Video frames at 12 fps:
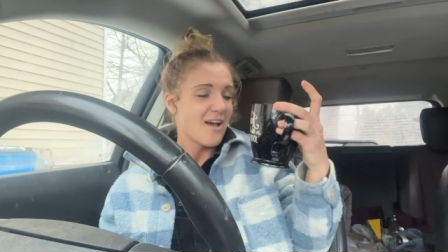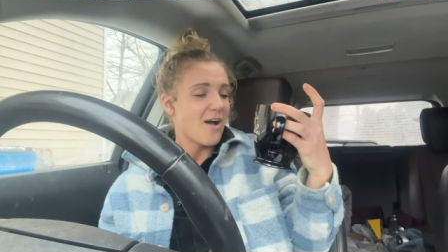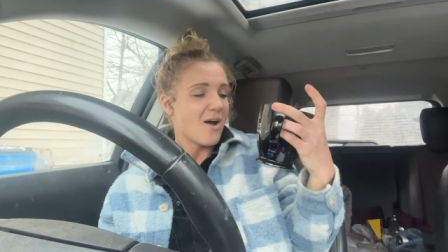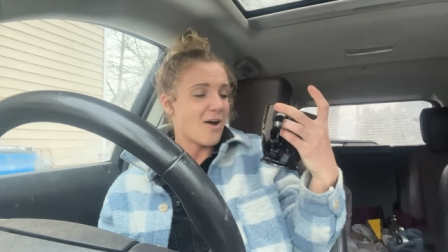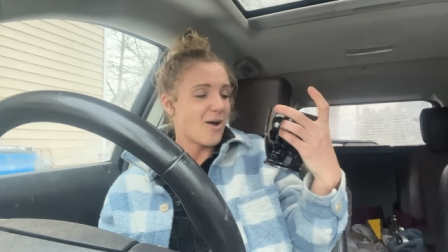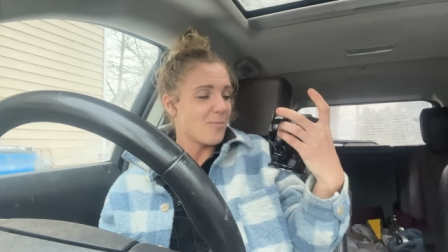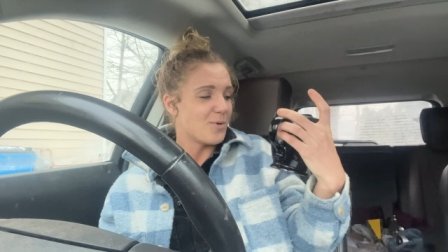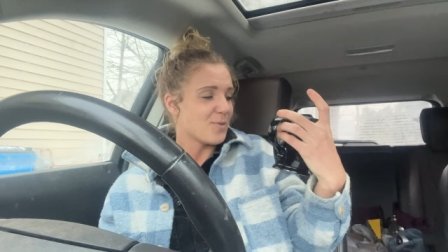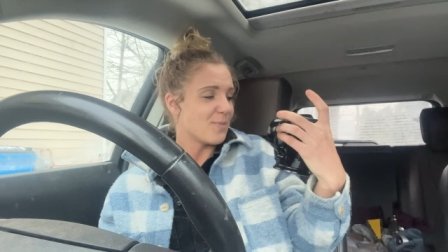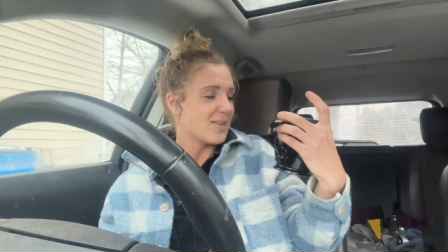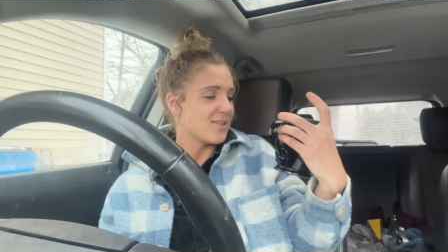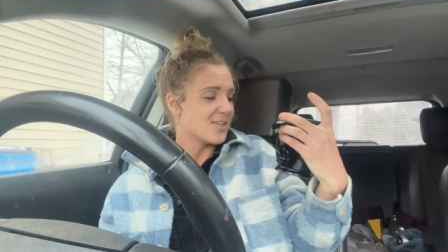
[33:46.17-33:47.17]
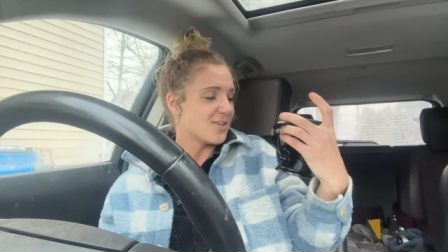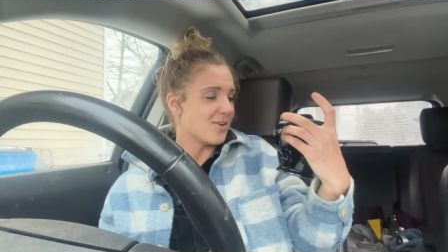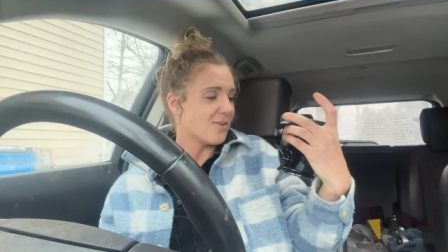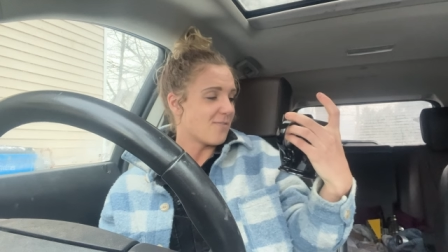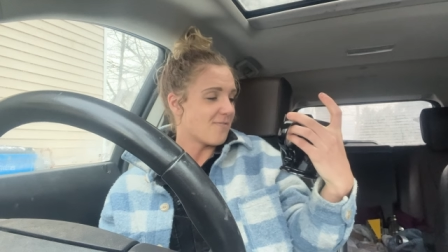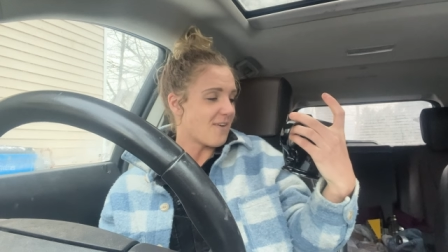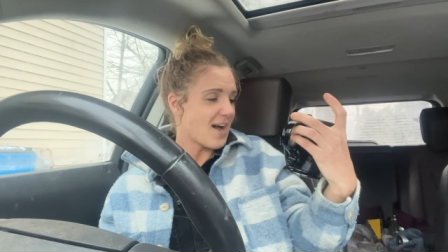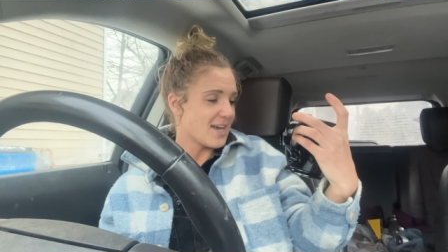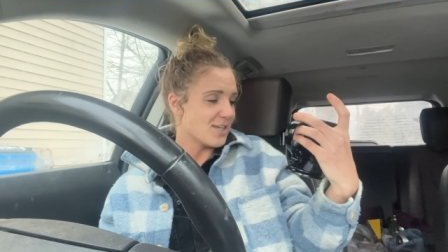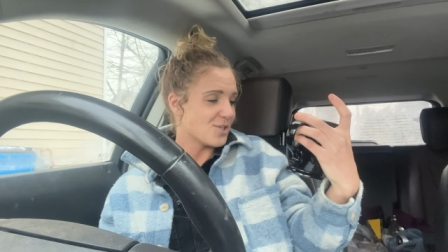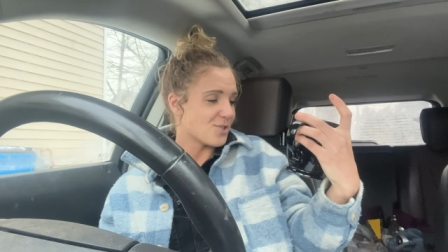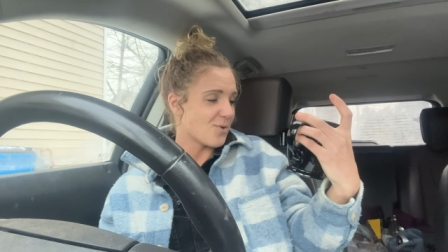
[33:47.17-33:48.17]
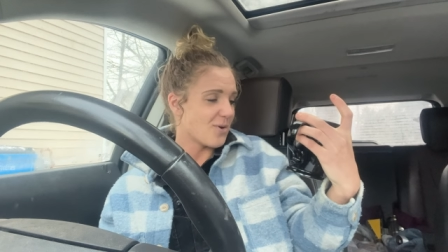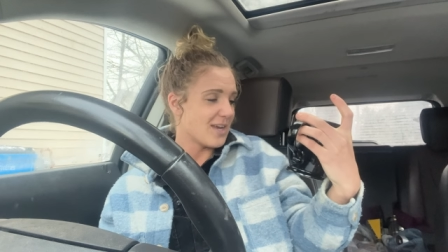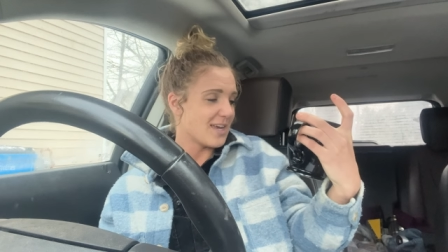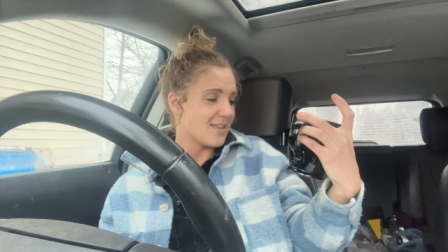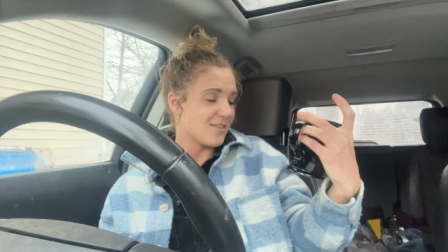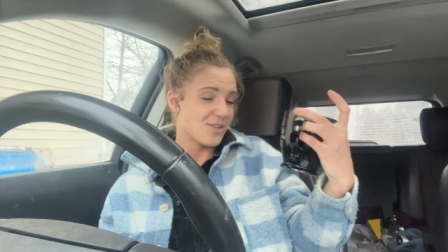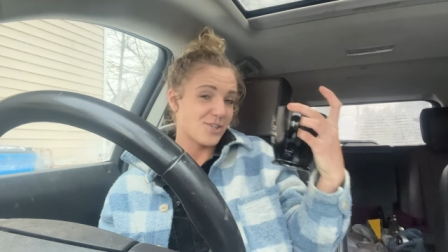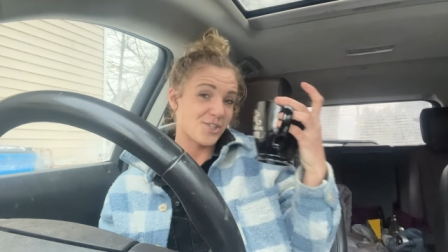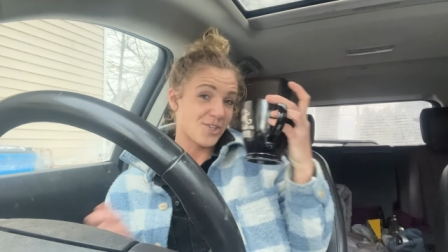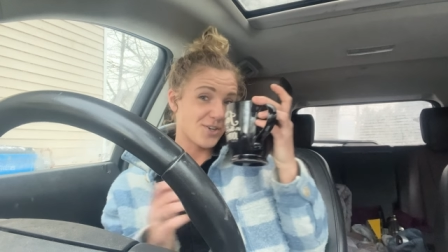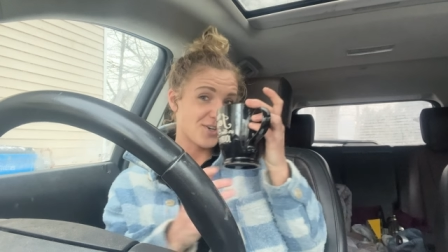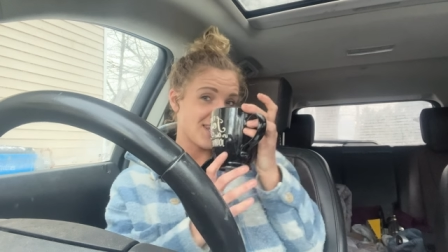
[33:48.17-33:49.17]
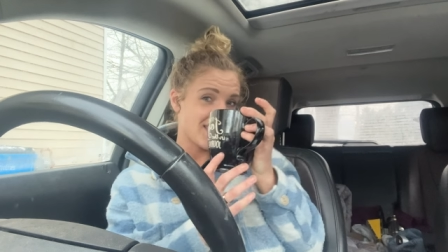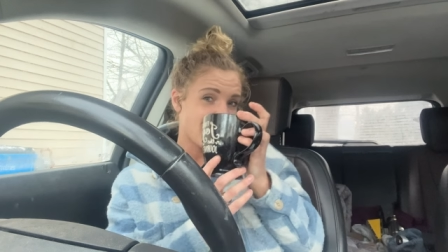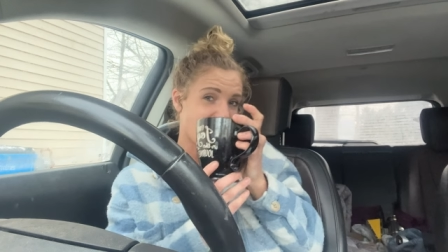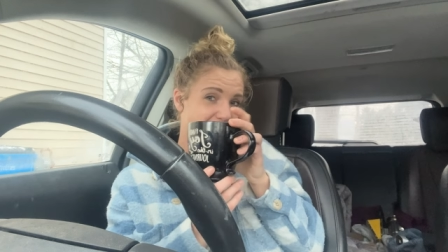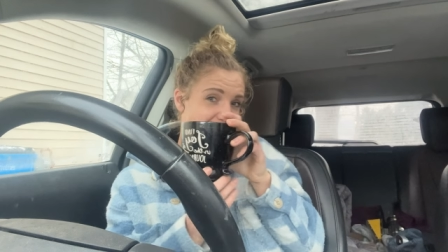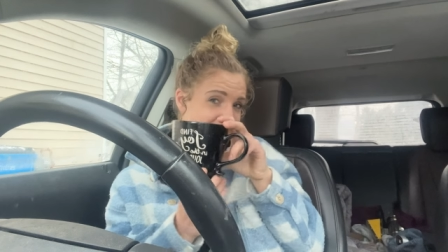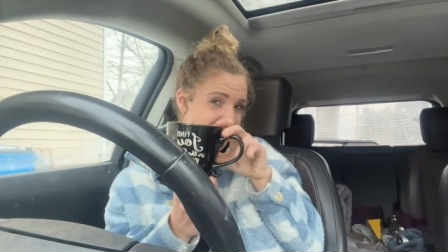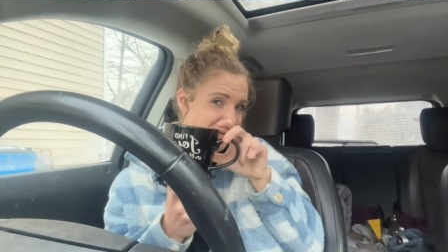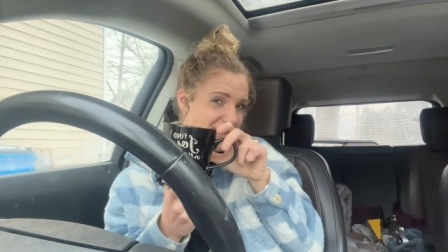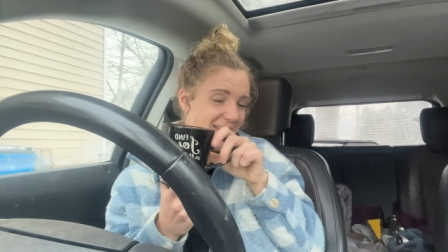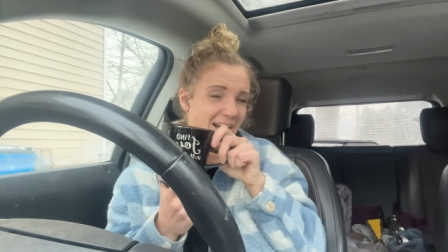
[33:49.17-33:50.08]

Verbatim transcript: um, with my little Find Joy in the Journey cup.